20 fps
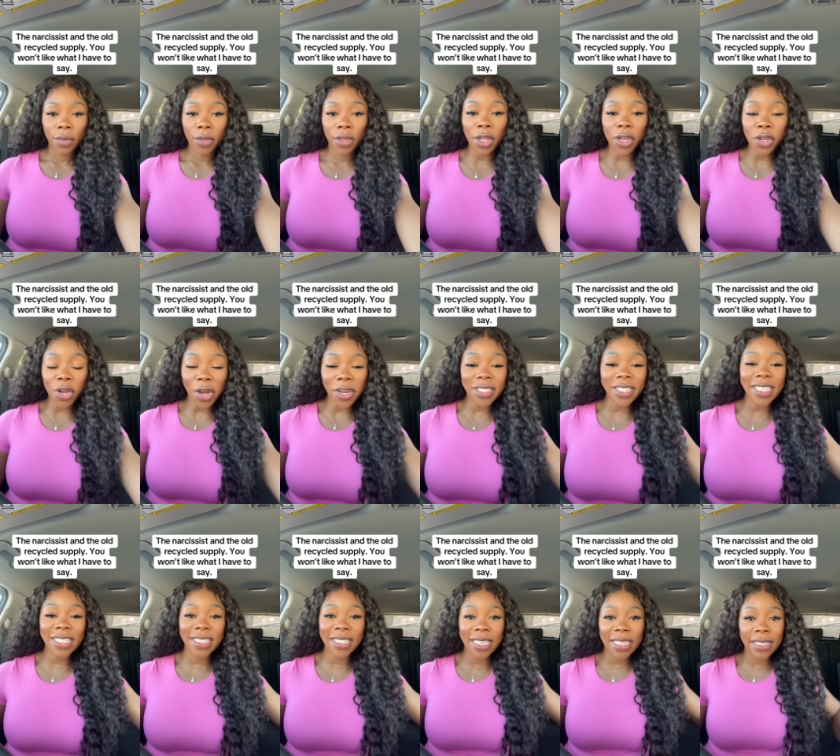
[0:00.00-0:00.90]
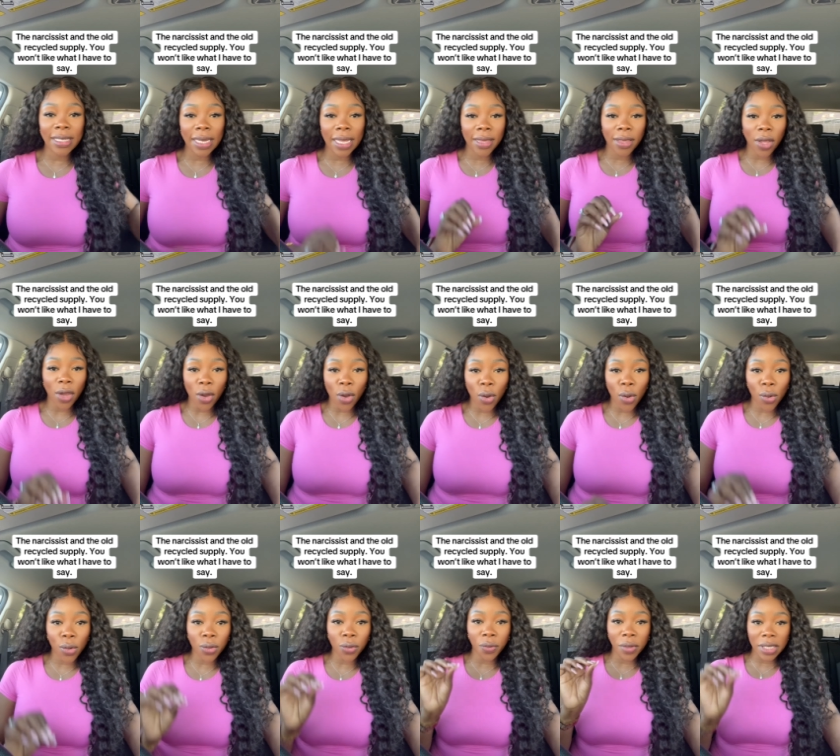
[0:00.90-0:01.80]
The narcissist in the
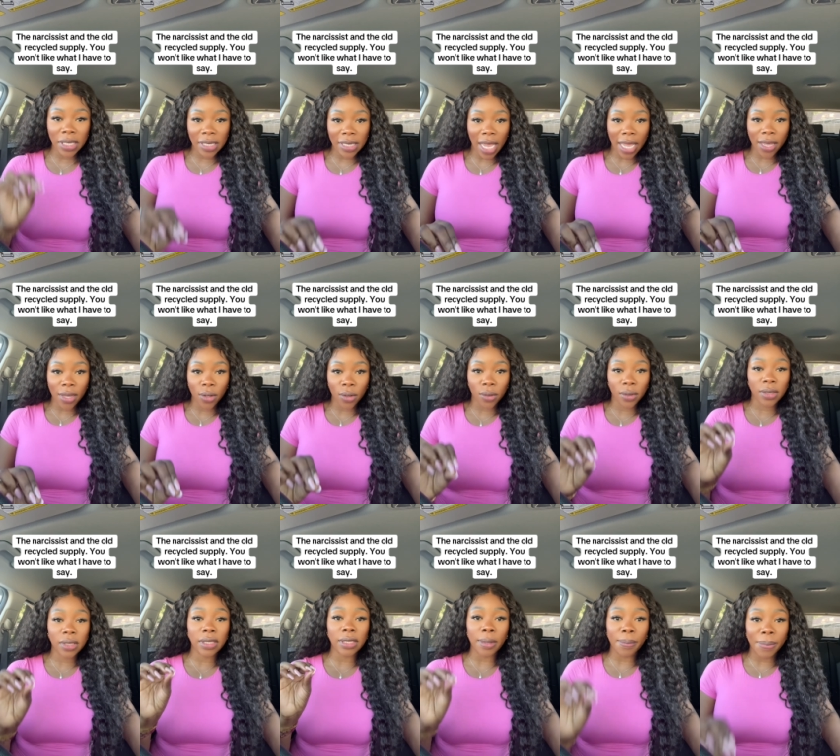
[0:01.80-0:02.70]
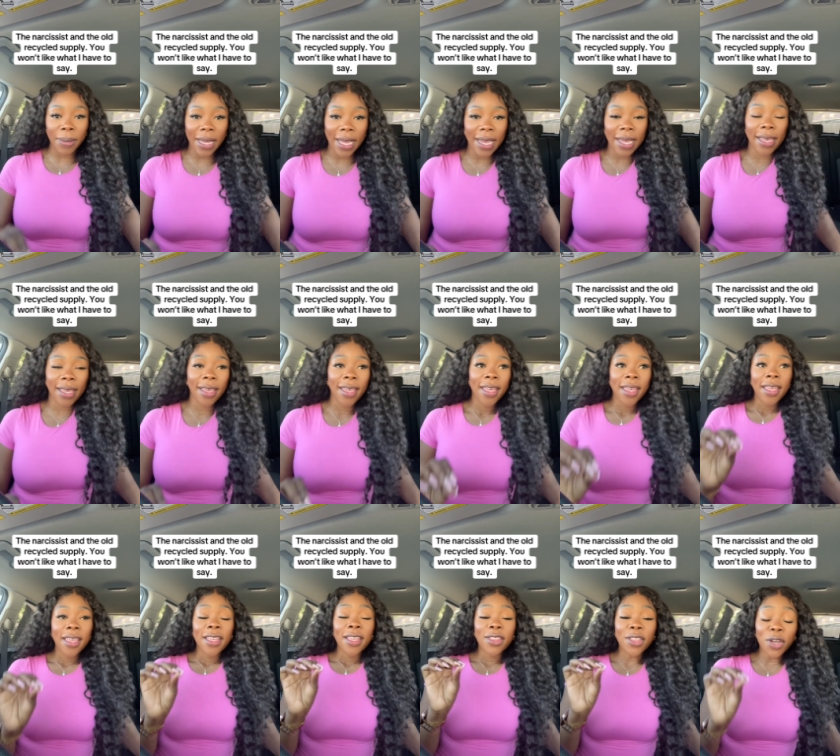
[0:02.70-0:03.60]
old recycled supply.
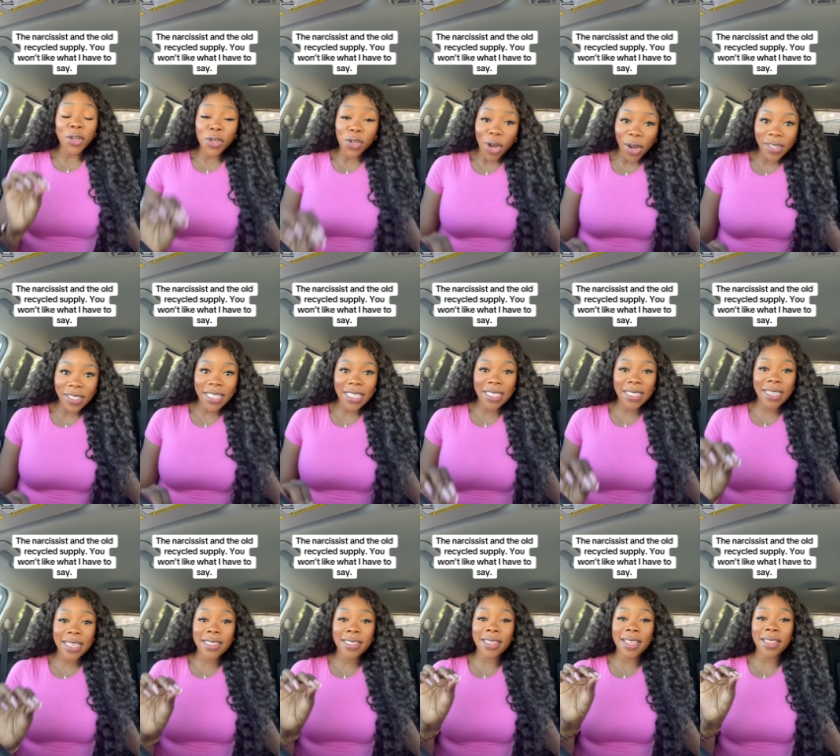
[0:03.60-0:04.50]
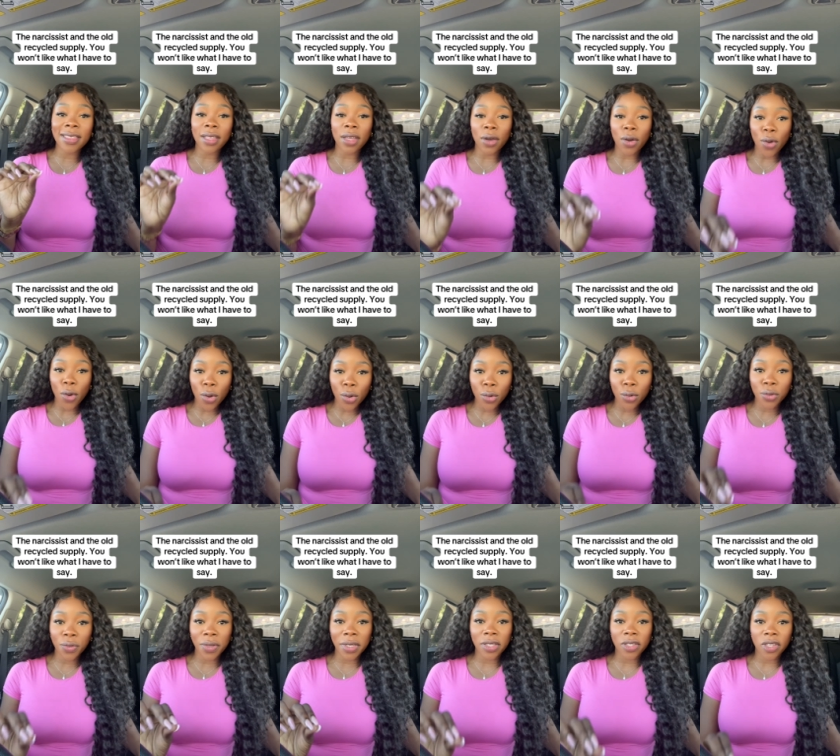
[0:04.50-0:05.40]
The narcissist in the
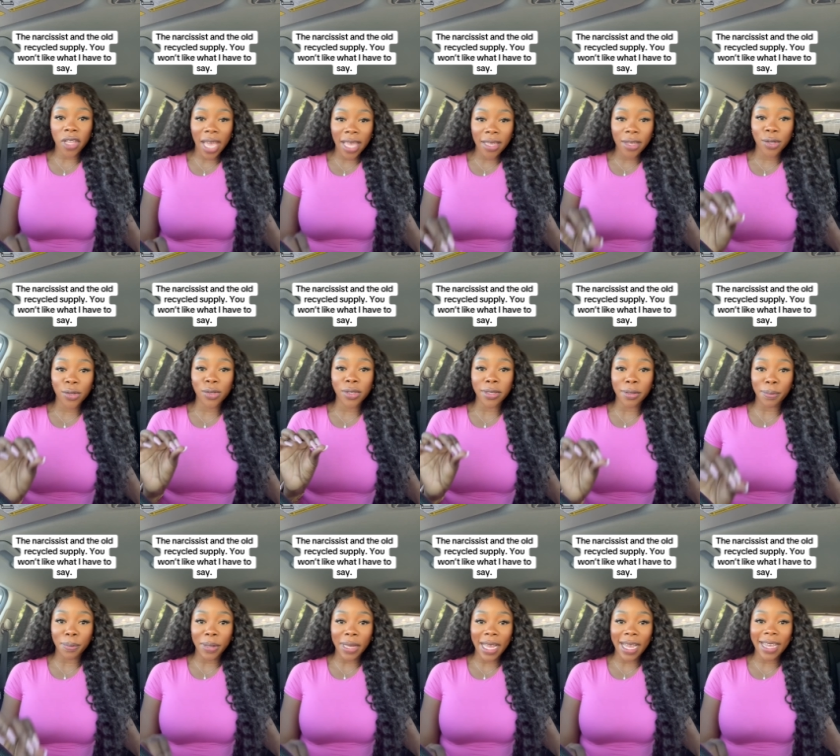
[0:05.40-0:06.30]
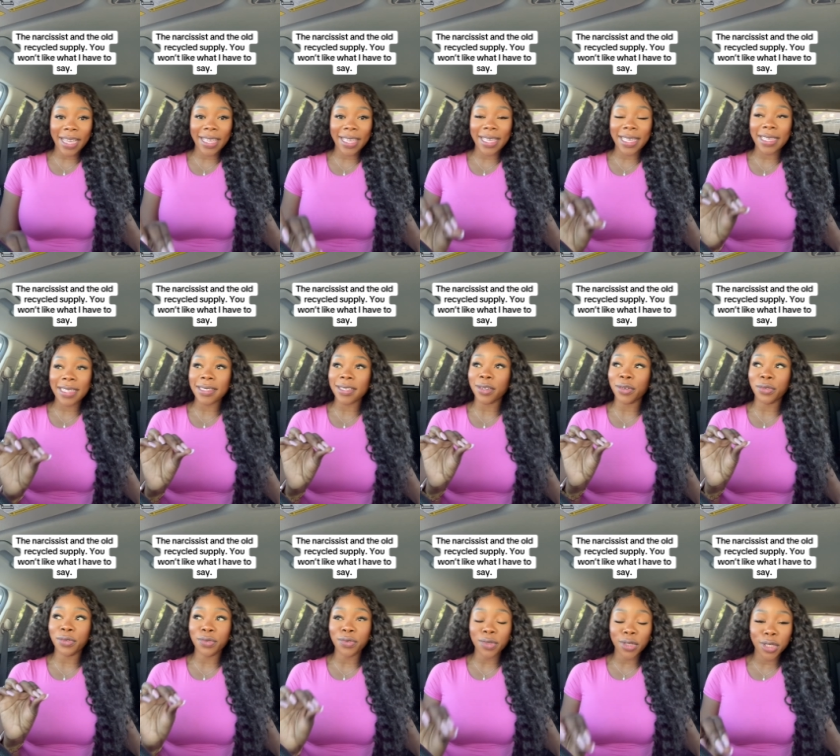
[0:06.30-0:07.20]
old recycled supply is a
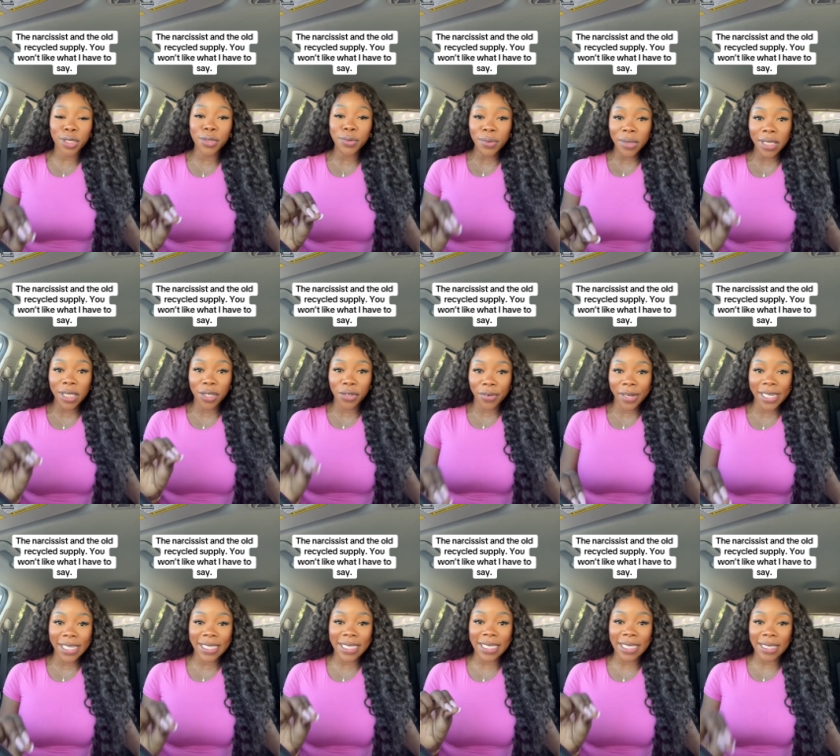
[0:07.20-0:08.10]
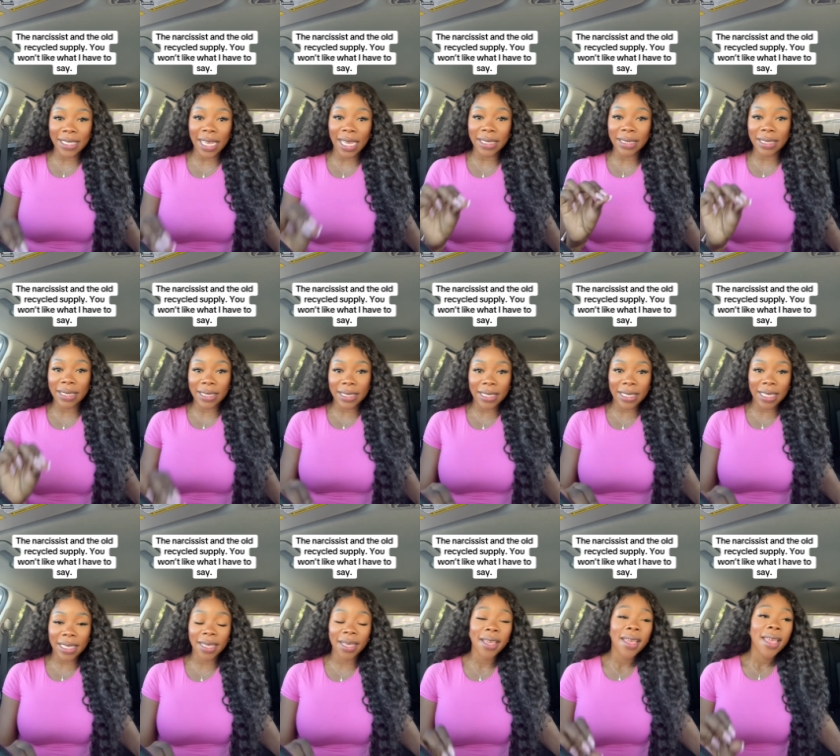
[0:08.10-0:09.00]
really, really crazy sight to see.